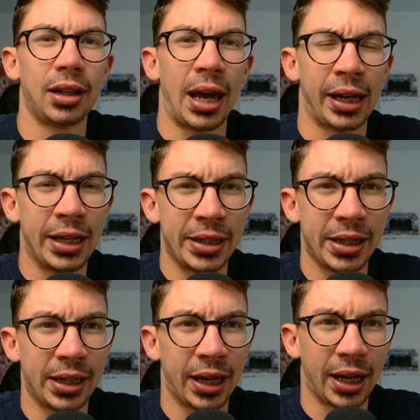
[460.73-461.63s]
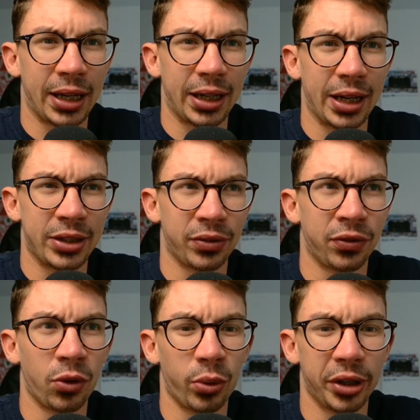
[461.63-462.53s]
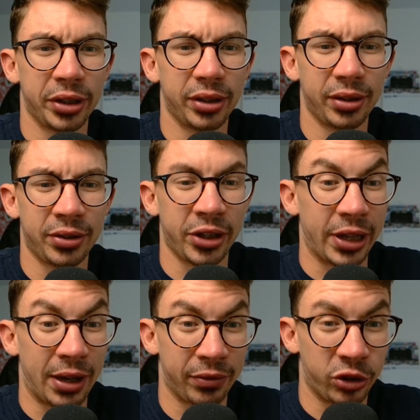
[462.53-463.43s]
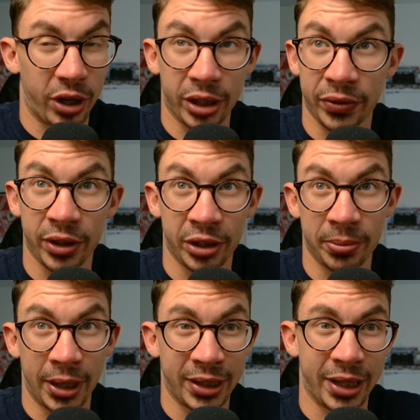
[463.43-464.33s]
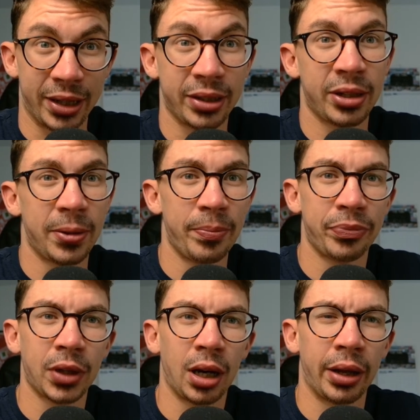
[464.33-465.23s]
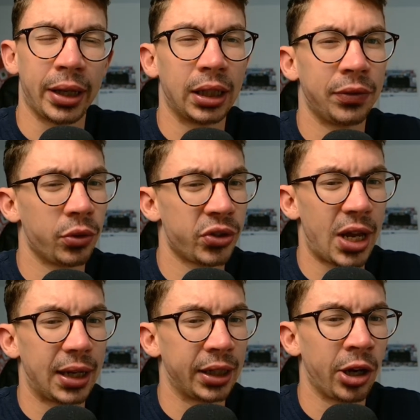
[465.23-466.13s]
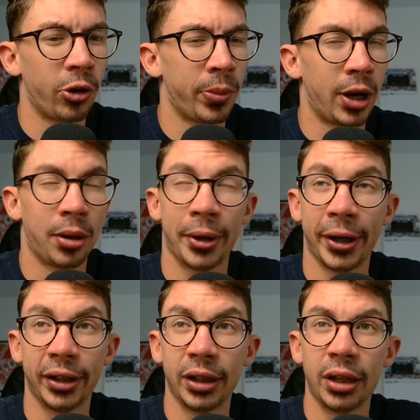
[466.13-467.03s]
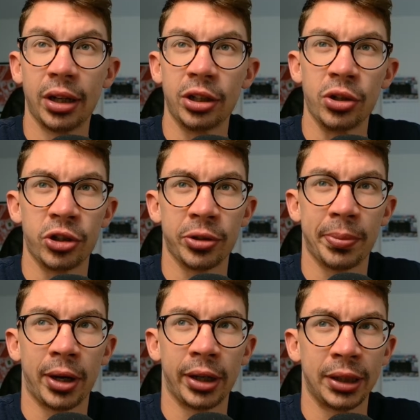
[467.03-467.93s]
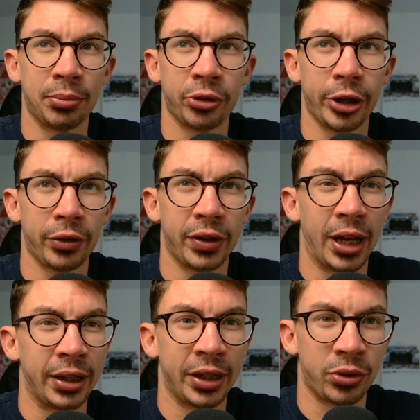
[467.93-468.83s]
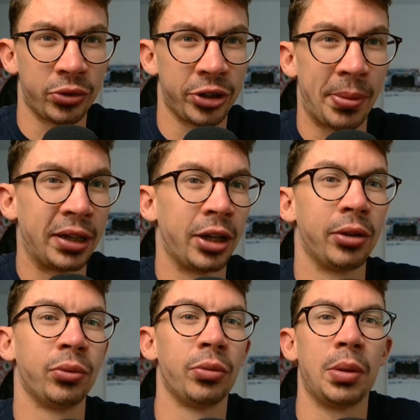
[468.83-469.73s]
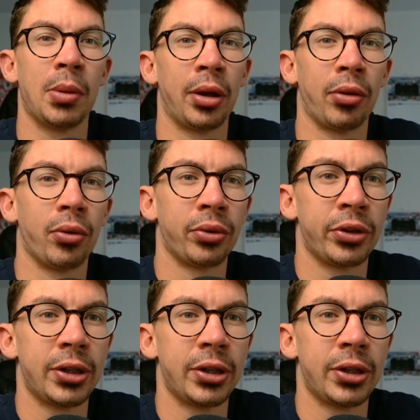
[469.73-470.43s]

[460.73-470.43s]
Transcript: Ekitike is a forward, so that transfer doesn't make sense. I think if you're selling Cole Palmer, you should buy Bruno Fernandes or Semenyo, would be my thought.